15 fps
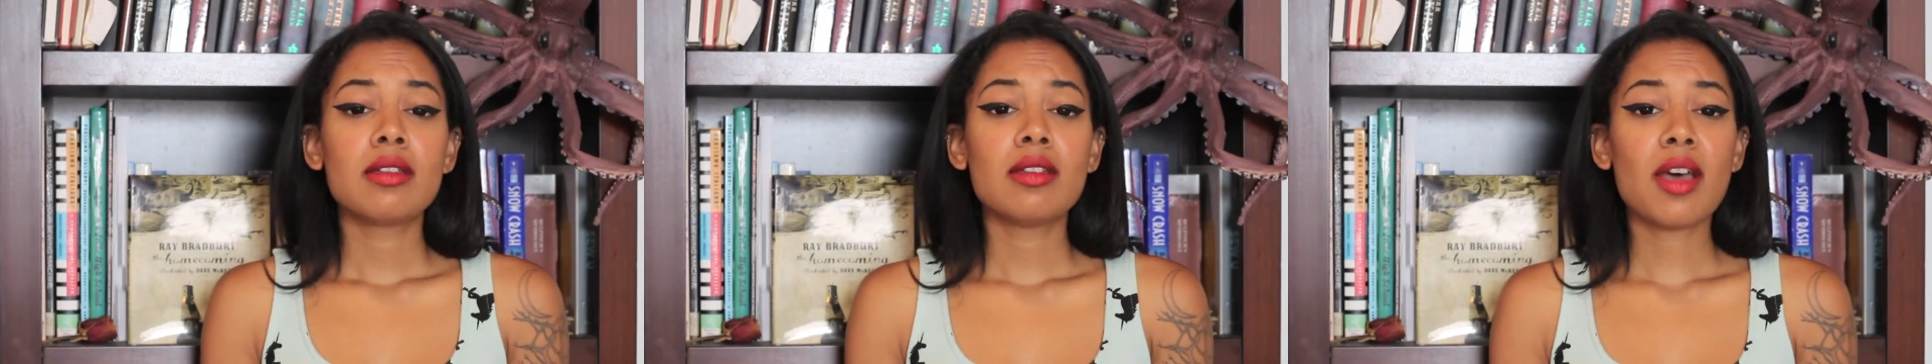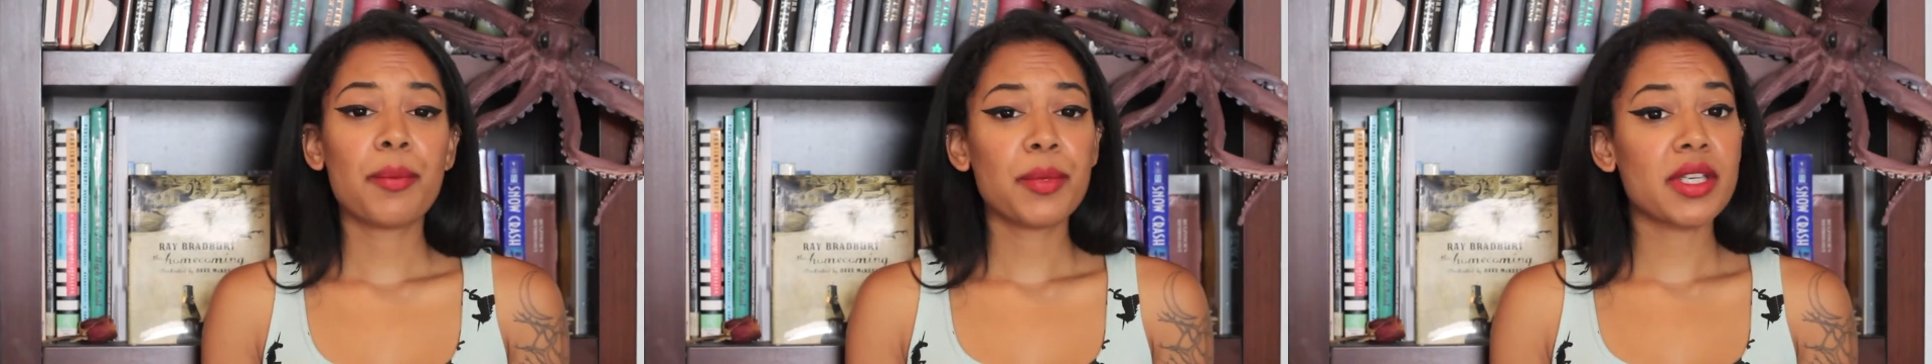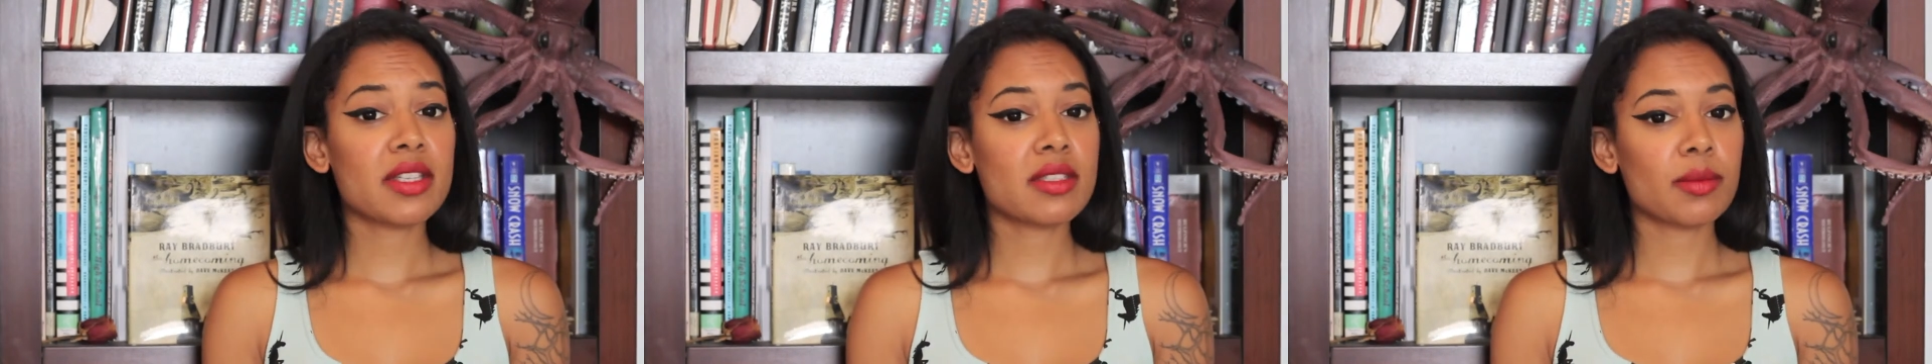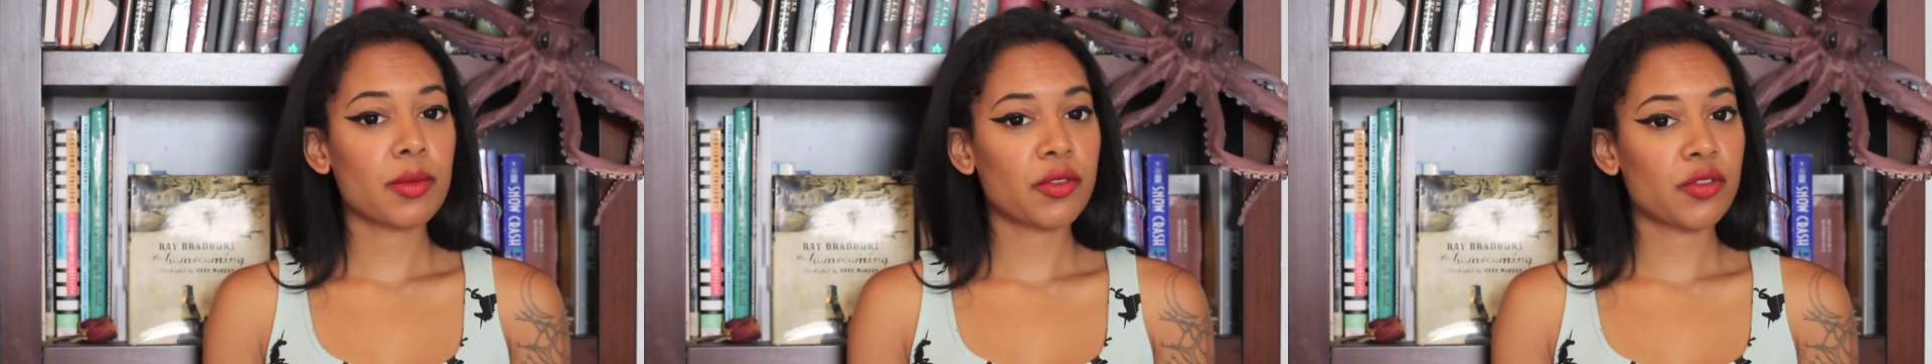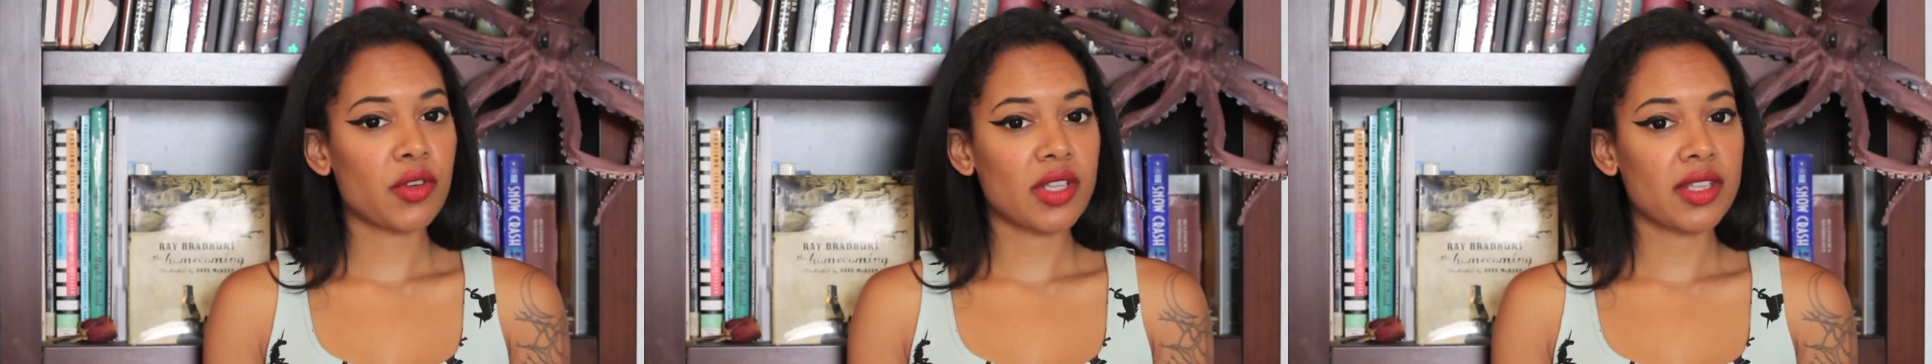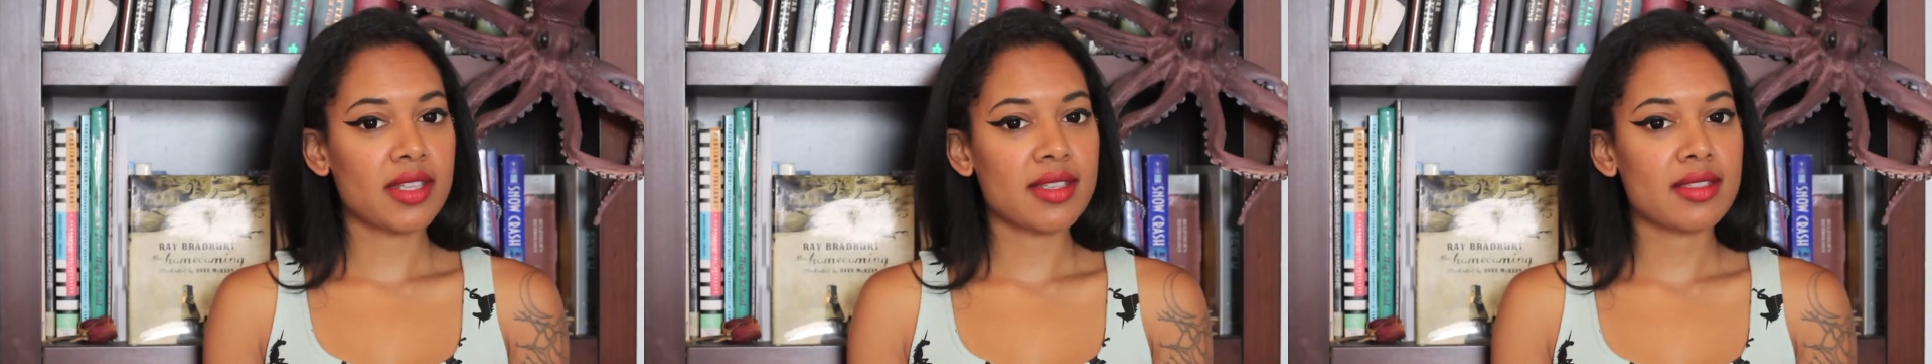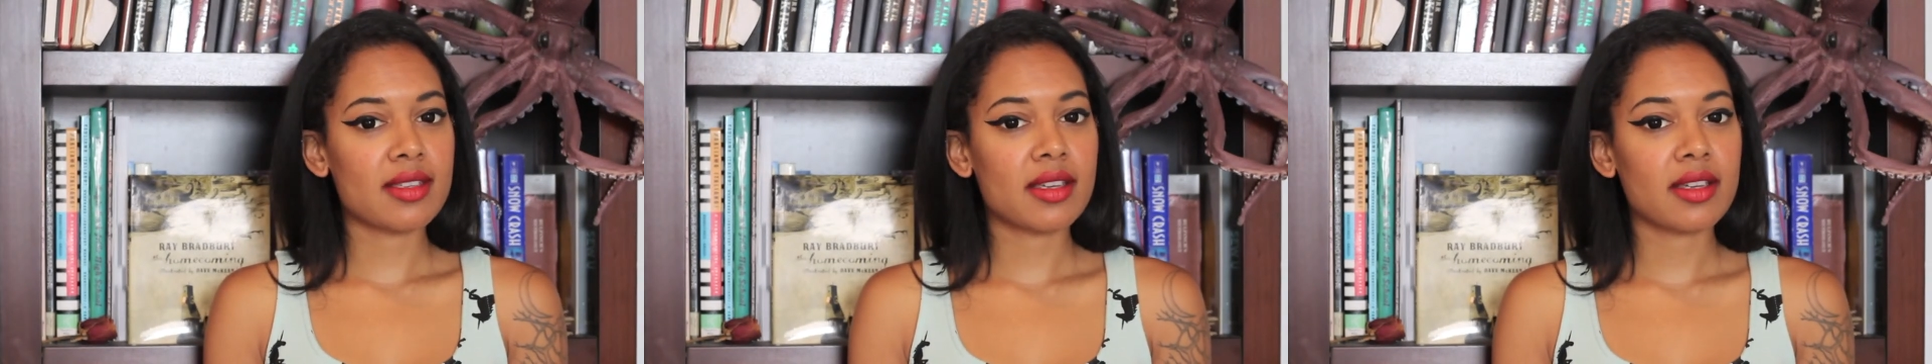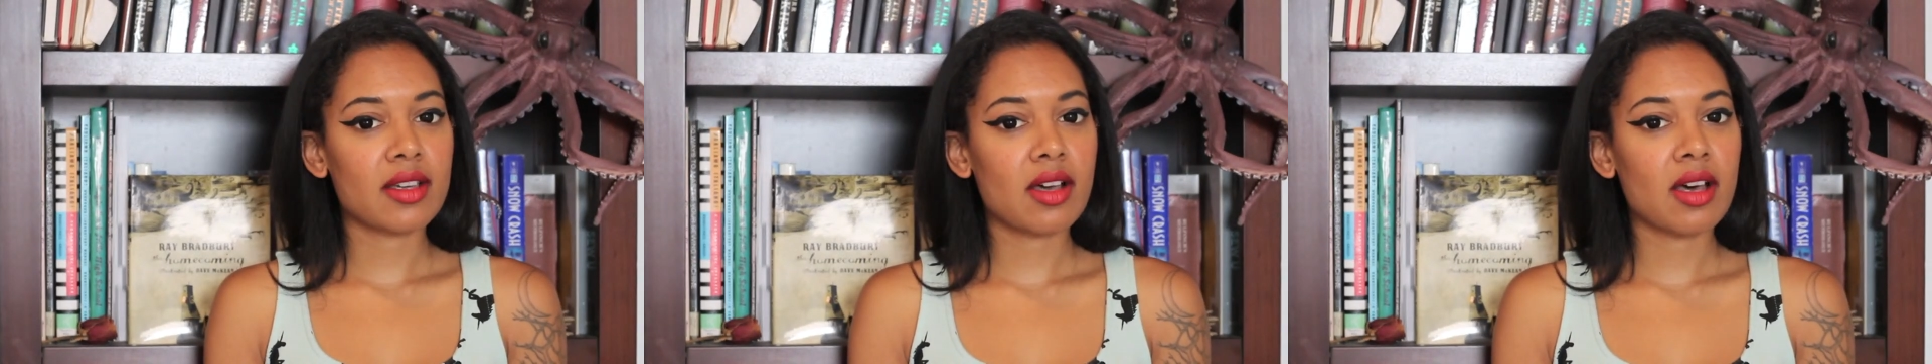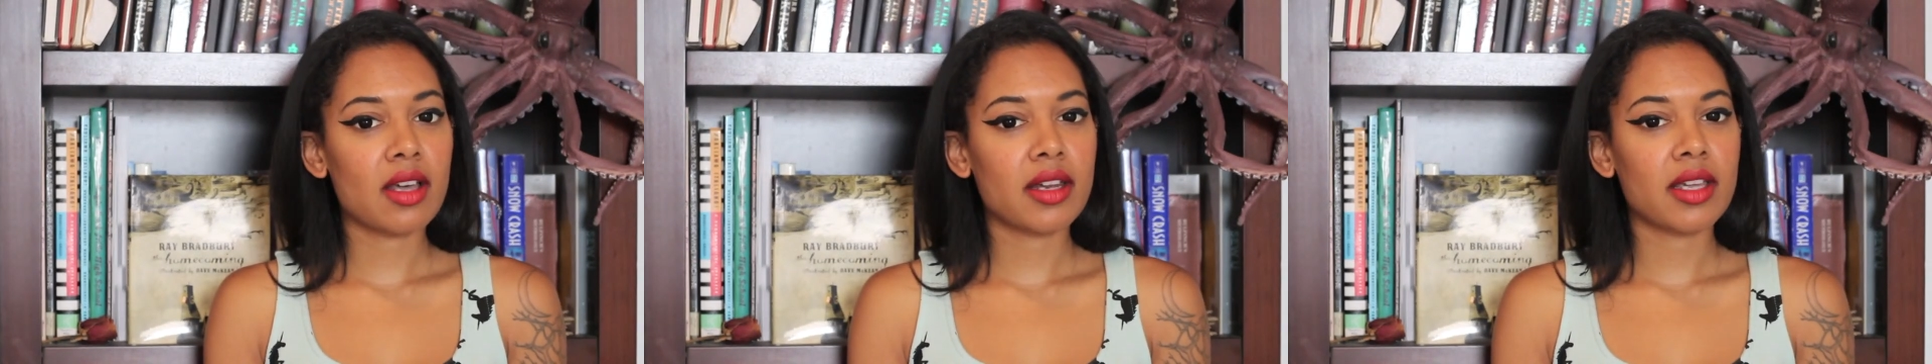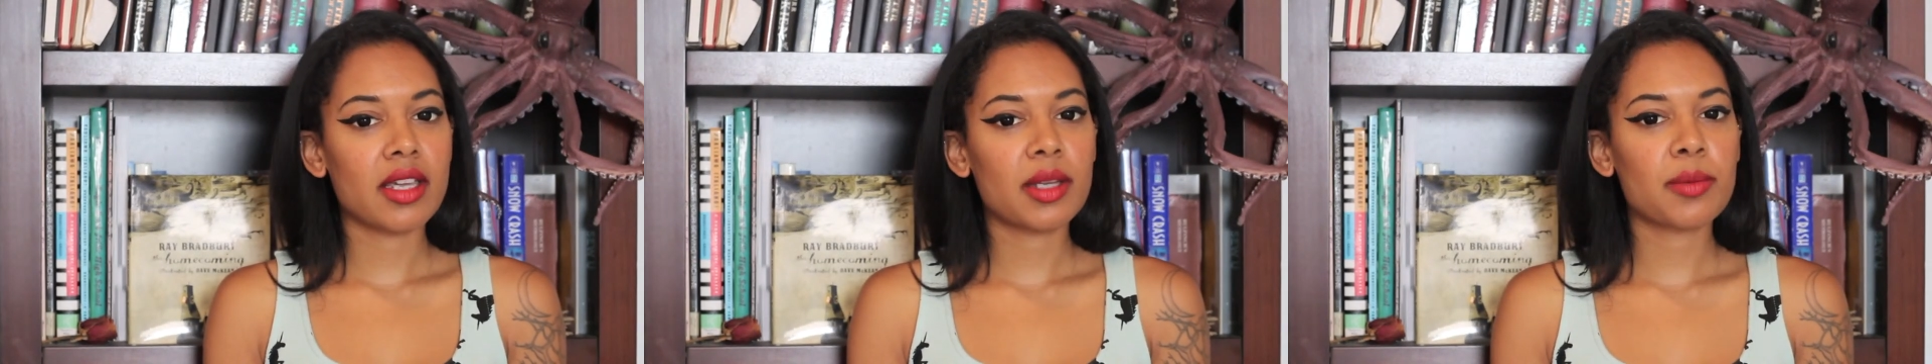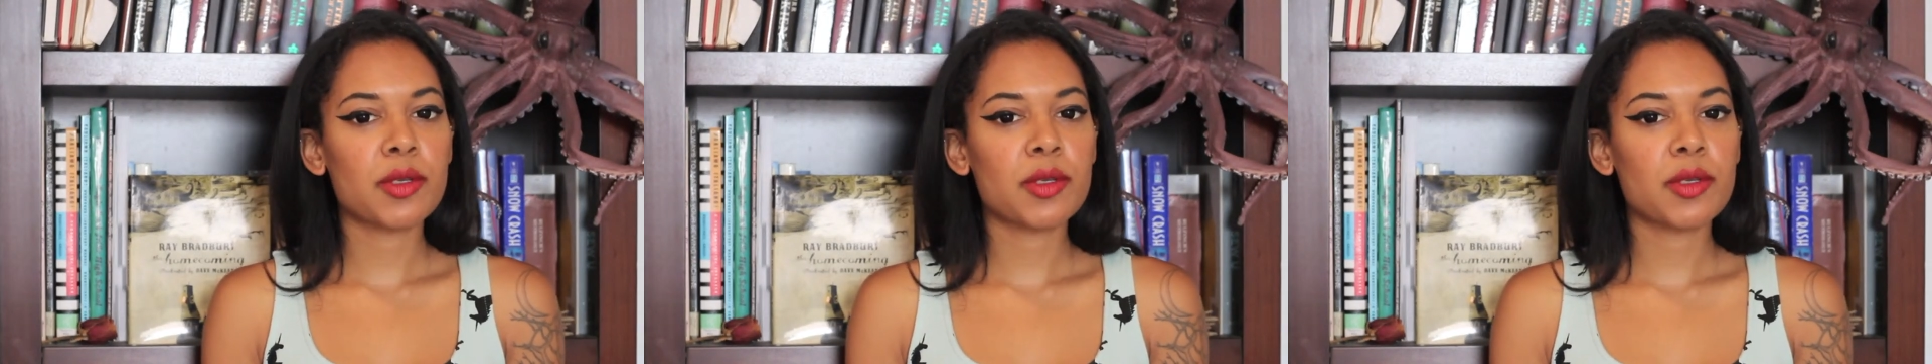Not because I'm a friendly psychotic,